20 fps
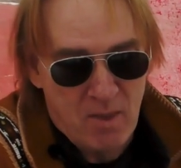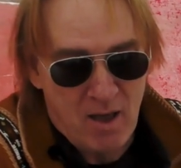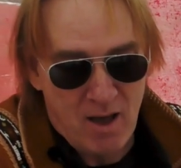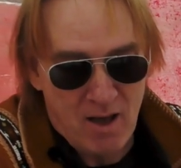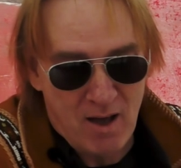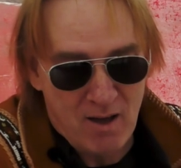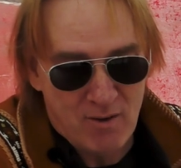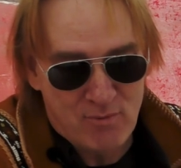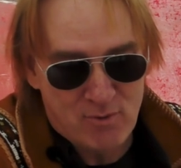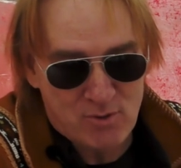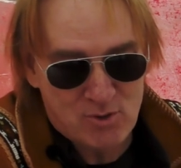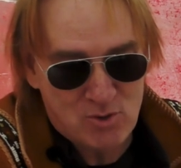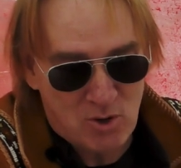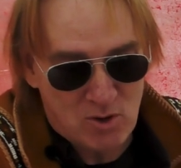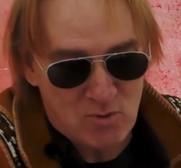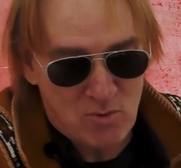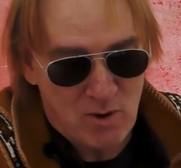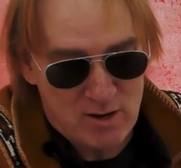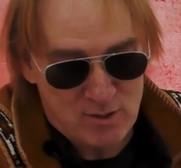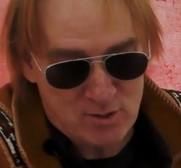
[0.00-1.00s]
for
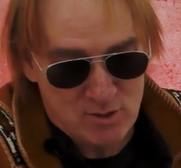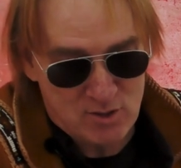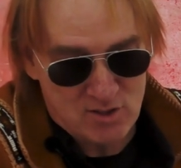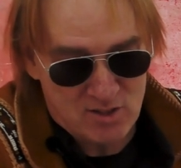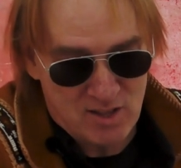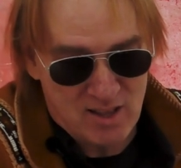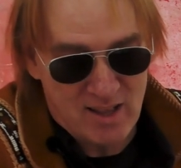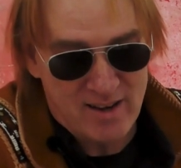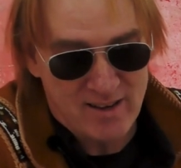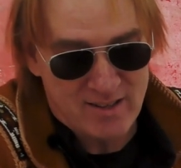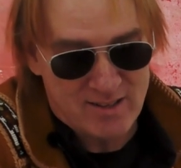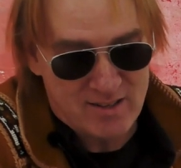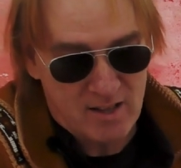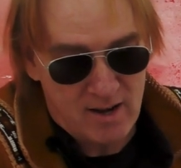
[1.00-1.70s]
songwriters, and that's